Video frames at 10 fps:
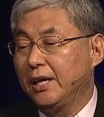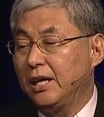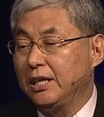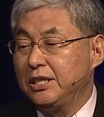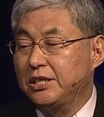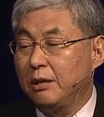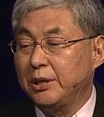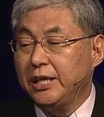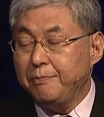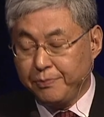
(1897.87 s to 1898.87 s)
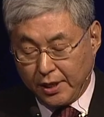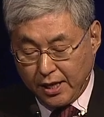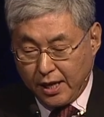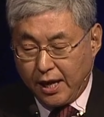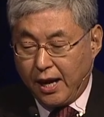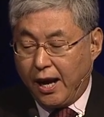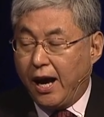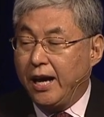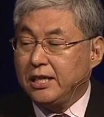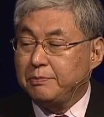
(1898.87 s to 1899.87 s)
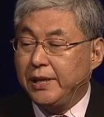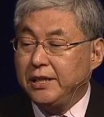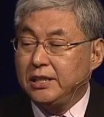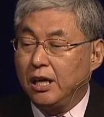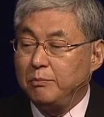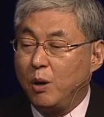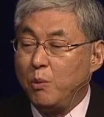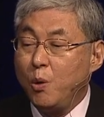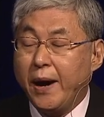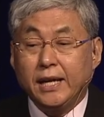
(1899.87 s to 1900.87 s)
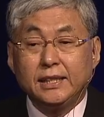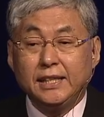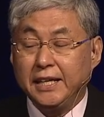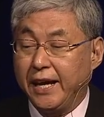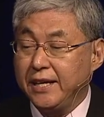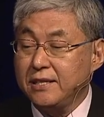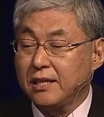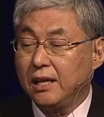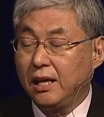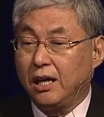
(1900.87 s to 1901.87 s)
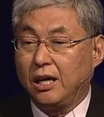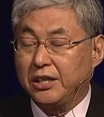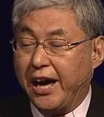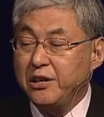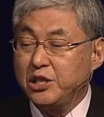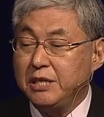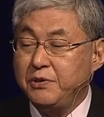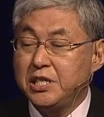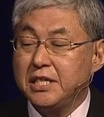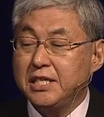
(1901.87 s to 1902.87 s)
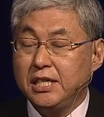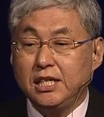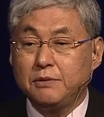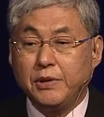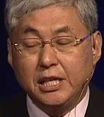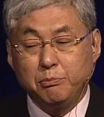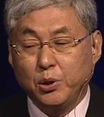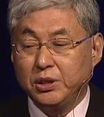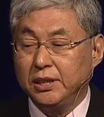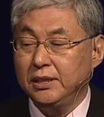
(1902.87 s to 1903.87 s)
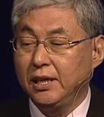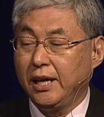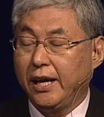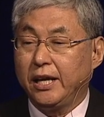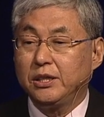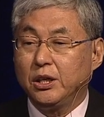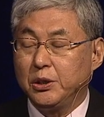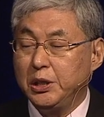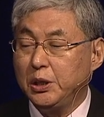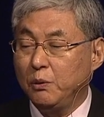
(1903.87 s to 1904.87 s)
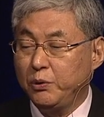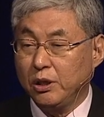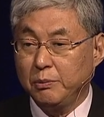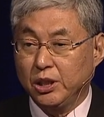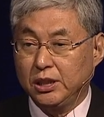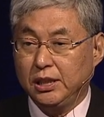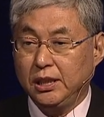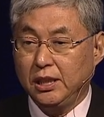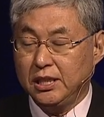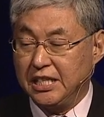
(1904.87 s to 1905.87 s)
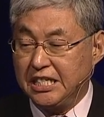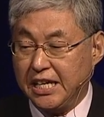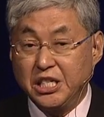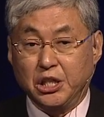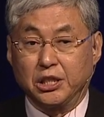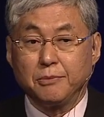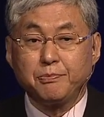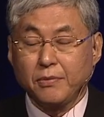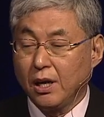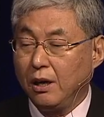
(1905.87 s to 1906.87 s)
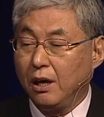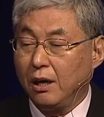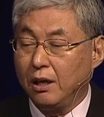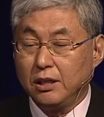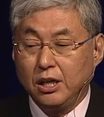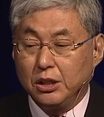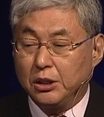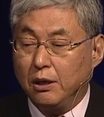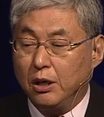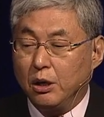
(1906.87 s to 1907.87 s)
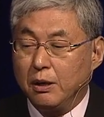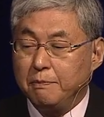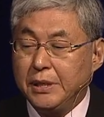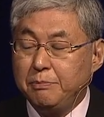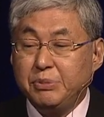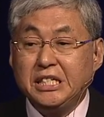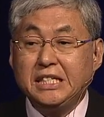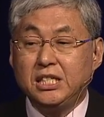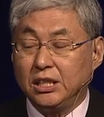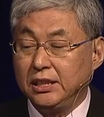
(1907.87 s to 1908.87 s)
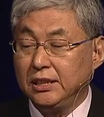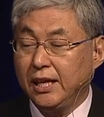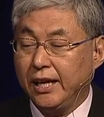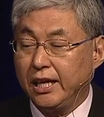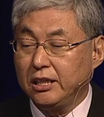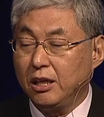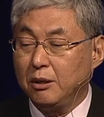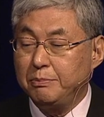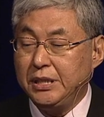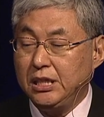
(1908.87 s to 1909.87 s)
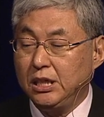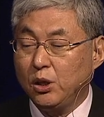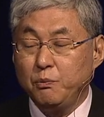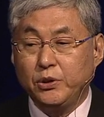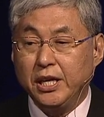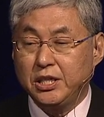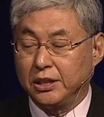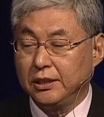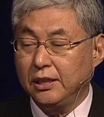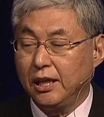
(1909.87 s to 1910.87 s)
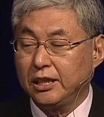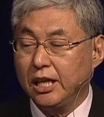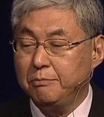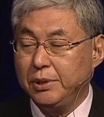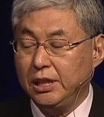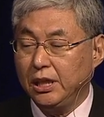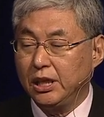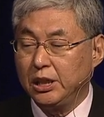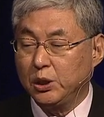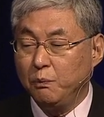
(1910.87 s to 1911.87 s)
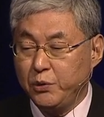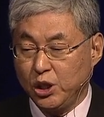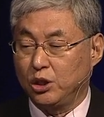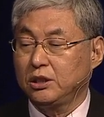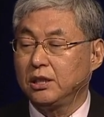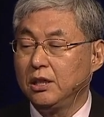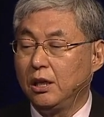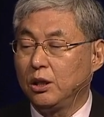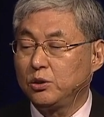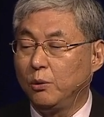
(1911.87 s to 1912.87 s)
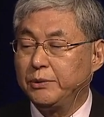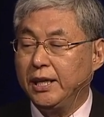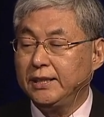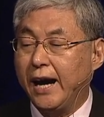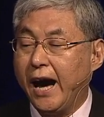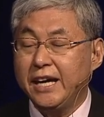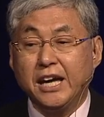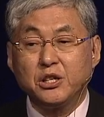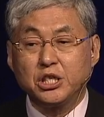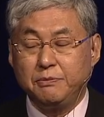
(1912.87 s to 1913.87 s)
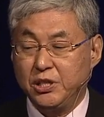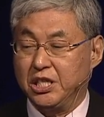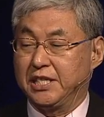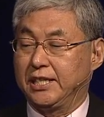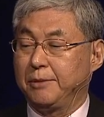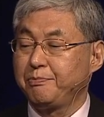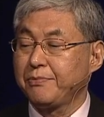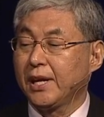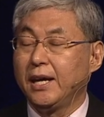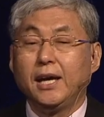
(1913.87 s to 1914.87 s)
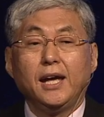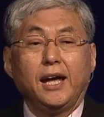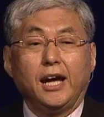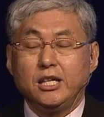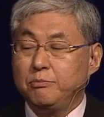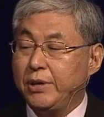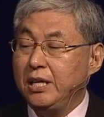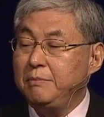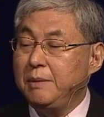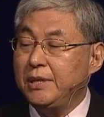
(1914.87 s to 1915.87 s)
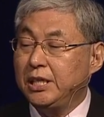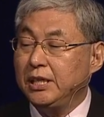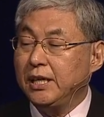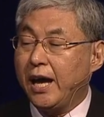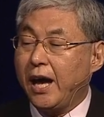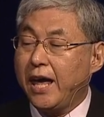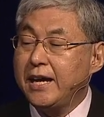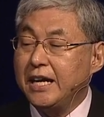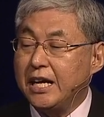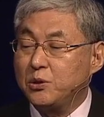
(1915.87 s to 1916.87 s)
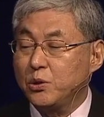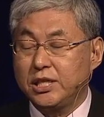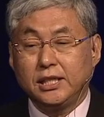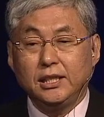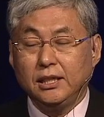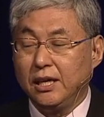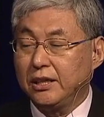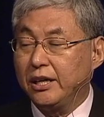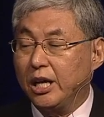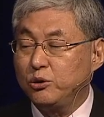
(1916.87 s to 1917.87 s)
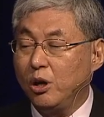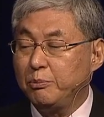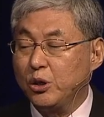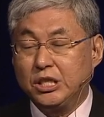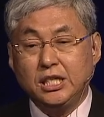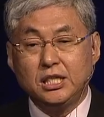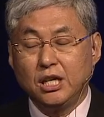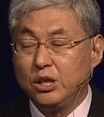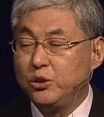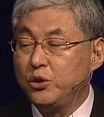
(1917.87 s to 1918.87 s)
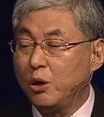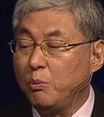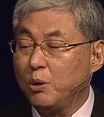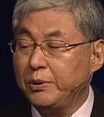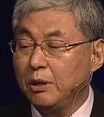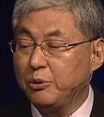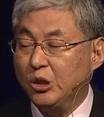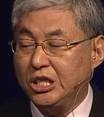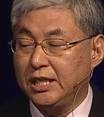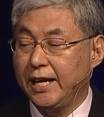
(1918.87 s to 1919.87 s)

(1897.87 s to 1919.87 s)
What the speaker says: in summary, I explained mobile DNNs. The energy efficiency is very important, and the reconfigurability is essential. The bit precision and PE configuration can be reconfigured to obtain the high energy efficiency. And brain mimicking AI SoC, there are two approaches, neuromorphic approach